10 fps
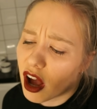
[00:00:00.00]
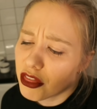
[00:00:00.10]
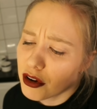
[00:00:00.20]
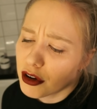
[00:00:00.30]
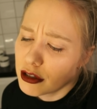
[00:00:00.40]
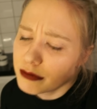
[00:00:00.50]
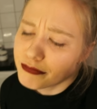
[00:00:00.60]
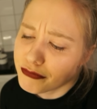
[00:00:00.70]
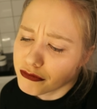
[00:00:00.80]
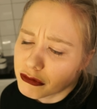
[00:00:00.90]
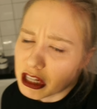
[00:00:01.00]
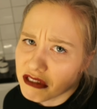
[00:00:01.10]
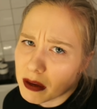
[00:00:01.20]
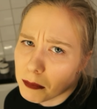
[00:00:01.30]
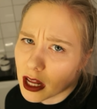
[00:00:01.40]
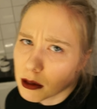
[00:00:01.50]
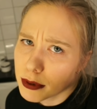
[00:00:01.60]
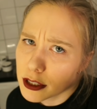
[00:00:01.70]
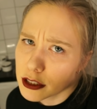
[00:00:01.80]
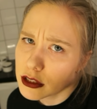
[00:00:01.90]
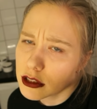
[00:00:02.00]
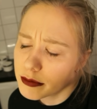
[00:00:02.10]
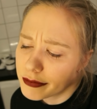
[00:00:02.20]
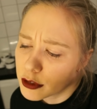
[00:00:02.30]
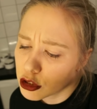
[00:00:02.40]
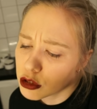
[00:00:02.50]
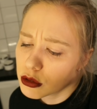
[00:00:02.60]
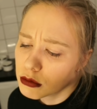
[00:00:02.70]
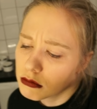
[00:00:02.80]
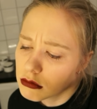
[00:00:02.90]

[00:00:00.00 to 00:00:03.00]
other female person just